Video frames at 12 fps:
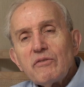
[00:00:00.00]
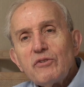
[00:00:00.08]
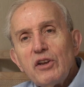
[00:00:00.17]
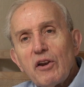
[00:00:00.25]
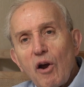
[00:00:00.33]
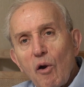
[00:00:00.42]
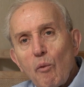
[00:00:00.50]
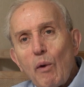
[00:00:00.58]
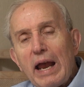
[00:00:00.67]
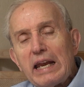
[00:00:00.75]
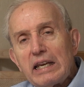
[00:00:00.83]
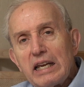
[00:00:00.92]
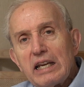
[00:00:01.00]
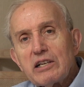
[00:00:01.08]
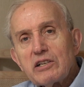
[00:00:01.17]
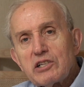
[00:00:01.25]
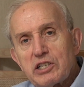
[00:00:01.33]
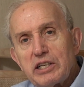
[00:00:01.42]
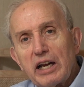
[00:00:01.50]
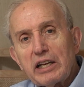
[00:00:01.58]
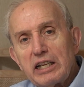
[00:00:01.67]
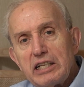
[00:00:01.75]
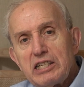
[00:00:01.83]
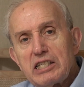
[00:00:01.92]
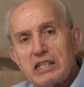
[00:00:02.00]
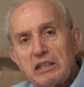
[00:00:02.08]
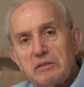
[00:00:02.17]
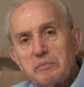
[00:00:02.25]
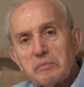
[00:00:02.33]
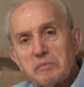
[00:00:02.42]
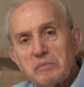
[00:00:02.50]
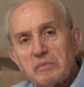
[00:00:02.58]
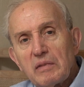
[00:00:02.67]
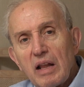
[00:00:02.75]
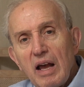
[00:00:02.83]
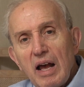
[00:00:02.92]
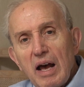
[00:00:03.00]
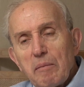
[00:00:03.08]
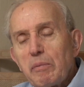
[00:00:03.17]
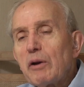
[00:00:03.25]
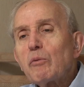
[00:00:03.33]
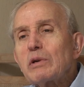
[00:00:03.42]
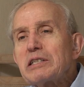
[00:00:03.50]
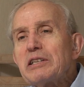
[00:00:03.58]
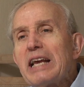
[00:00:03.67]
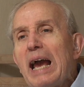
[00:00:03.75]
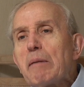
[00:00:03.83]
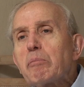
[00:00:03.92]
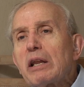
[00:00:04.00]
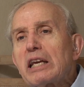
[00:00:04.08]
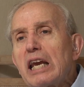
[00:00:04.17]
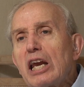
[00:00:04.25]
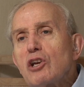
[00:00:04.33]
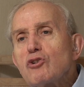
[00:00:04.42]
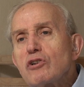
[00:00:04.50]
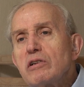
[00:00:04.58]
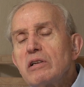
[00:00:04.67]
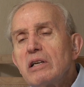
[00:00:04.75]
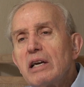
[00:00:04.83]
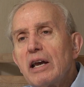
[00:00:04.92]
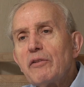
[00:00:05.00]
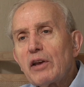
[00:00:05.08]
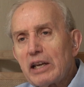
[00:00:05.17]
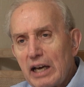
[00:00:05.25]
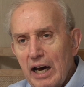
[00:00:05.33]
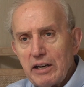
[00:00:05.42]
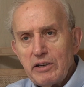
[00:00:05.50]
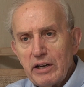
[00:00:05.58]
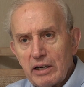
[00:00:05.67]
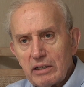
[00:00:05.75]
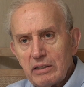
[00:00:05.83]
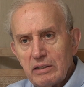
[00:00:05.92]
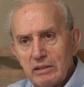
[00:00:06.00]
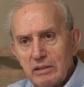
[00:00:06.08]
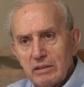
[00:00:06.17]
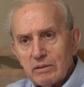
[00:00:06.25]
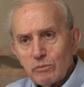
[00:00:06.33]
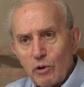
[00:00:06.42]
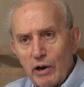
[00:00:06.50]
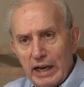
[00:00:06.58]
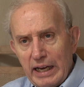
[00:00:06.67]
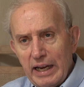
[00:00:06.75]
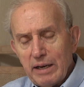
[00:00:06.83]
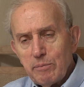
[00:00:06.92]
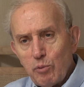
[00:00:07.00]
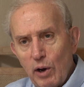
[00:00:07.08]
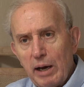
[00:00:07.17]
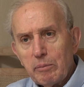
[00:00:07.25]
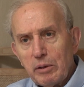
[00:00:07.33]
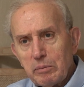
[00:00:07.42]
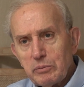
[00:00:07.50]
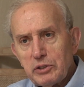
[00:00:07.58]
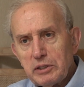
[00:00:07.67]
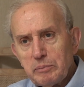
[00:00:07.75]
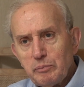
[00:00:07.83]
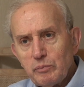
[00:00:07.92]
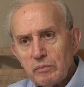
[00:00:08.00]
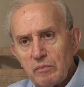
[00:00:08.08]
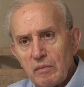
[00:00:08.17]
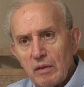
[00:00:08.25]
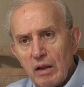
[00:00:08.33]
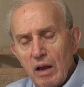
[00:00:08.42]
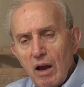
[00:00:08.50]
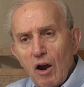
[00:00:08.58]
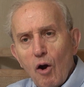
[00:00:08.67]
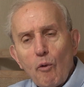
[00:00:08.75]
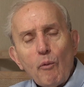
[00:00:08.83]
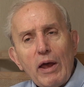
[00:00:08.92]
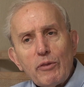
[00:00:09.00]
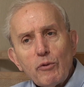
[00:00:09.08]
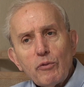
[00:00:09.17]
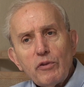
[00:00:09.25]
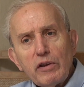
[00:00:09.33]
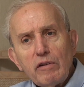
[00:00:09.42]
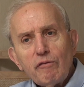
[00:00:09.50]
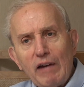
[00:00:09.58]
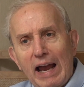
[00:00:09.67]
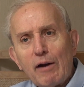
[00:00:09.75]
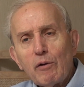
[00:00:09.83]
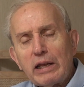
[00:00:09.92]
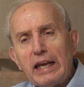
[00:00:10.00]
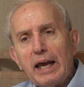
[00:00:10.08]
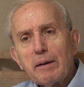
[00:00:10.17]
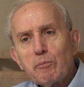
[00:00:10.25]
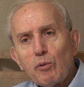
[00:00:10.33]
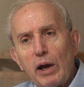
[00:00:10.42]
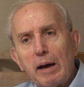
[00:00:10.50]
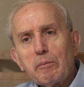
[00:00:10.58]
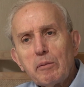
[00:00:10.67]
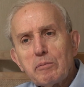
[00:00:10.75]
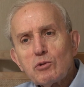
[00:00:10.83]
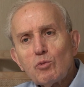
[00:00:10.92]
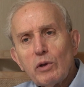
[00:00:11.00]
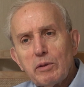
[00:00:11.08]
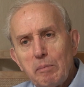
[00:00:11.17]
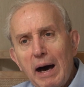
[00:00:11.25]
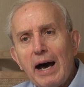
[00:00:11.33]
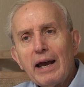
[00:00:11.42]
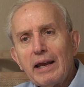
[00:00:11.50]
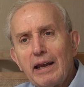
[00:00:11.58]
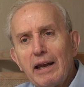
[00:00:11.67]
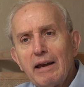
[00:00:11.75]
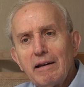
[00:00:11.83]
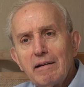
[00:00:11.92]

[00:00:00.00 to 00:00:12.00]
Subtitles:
Did all right in studies, but it was the application and the conduct where I had problems. Or rather, the faculty had problems with my